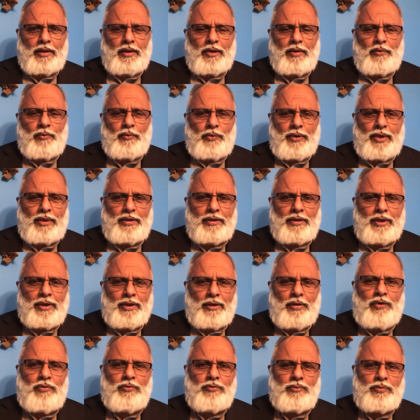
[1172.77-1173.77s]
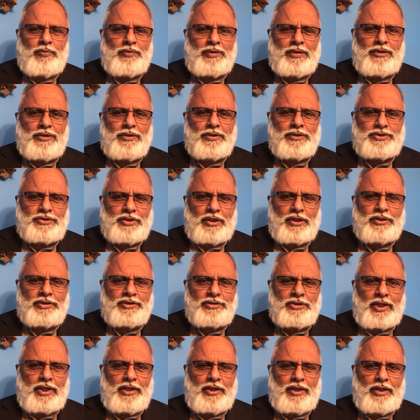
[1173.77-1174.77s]
when all will be
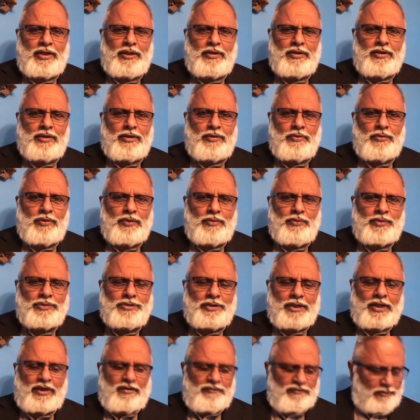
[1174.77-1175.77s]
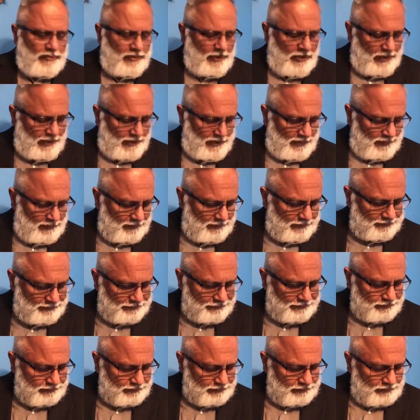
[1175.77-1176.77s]
judged and then we will take it from there.
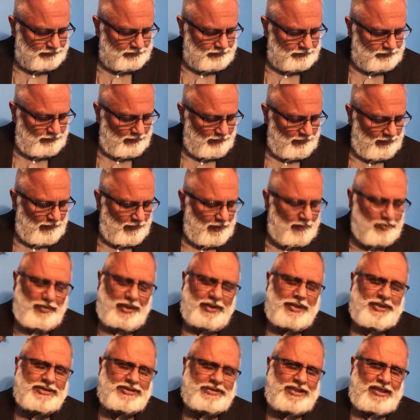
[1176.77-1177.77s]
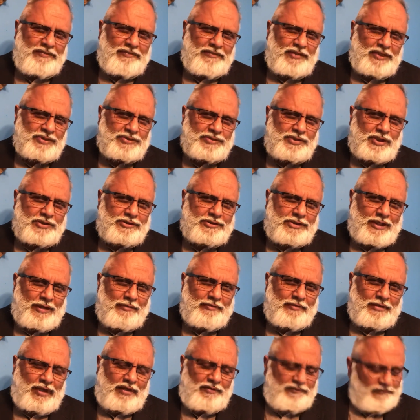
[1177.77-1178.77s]
But He's given us that time
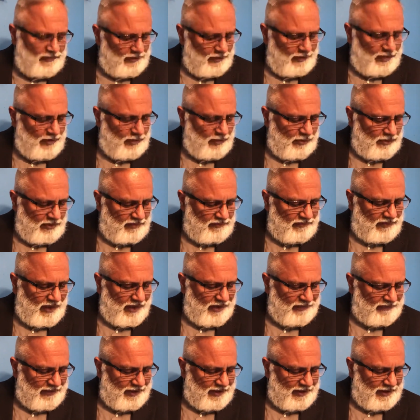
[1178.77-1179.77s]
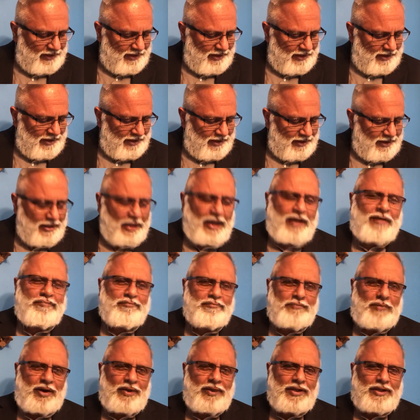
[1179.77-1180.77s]
now for little reviving
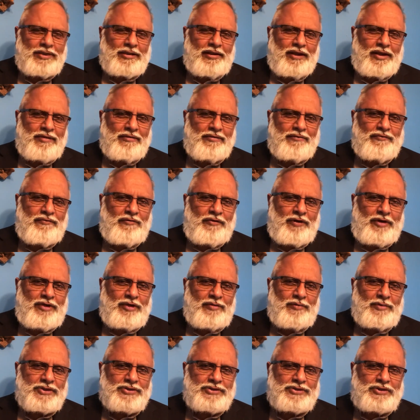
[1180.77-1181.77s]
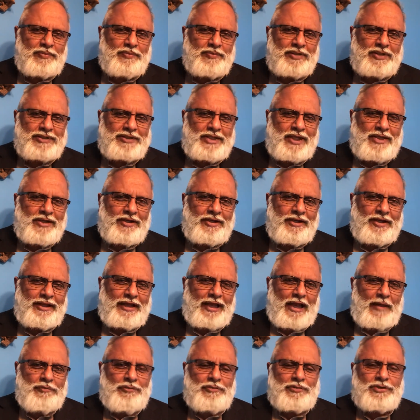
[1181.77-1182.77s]
and, and freedom and setting the
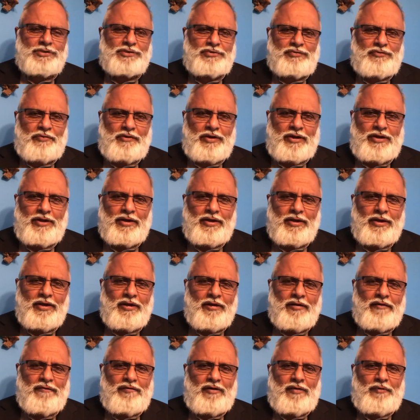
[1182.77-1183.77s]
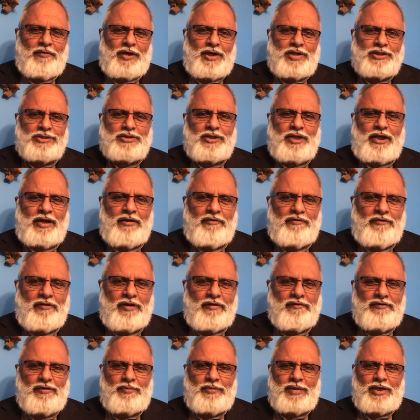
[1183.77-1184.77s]
captives free from our slavery,
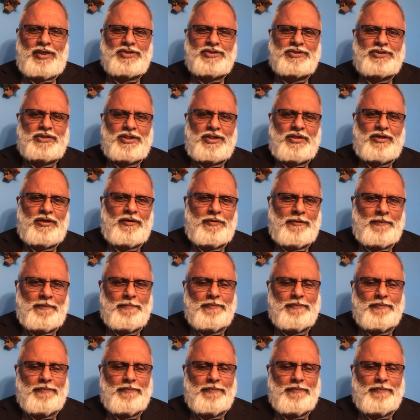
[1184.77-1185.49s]
from our sin,